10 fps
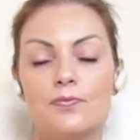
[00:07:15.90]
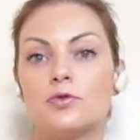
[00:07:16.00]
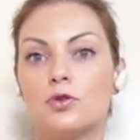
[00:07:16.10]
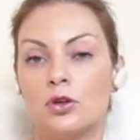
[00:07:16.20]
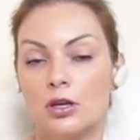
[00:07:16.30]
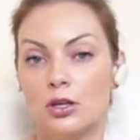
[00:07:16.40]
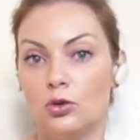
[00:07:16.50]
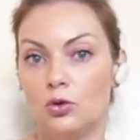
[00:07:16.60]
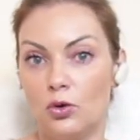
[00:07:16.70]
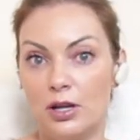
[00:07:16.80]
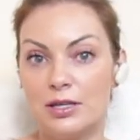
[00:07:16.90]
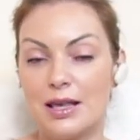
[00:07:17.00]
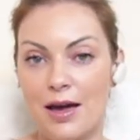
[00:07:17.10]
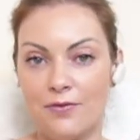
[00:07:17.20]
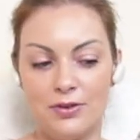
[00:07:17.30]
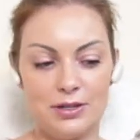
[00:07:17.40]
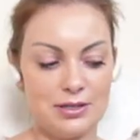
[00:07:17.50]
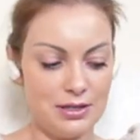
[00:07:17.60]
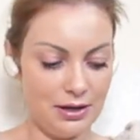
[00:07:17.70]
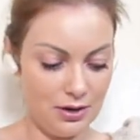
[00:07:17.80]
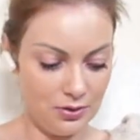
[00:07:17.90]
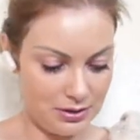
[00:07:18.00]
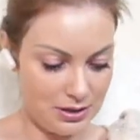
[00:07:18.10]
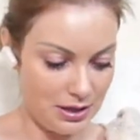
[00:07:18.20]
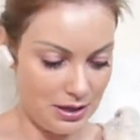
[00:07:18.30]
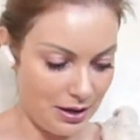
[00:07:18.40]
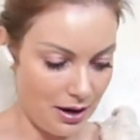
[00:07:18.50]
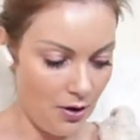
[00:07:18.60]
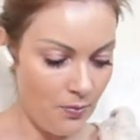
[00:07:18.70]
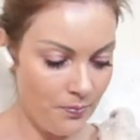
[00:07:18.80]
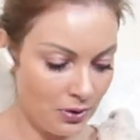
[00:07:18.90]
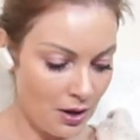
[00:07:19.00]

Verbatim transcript: Um, so you can notice every single detail.